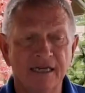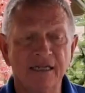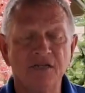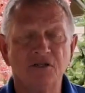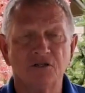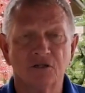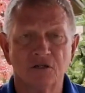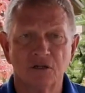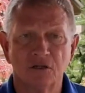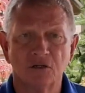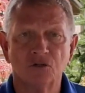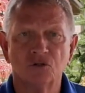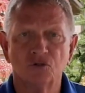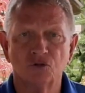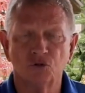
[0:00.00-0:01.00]
heat
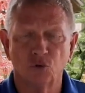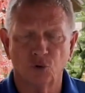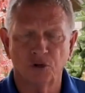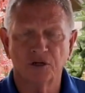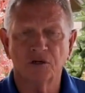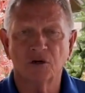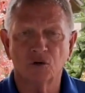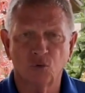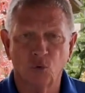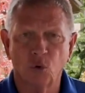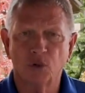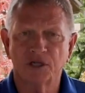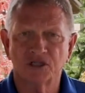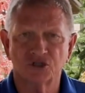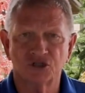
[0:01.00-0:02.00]
during a
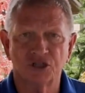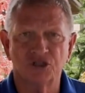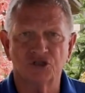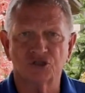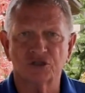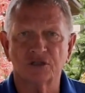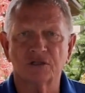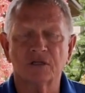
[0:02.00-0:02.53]
growing season,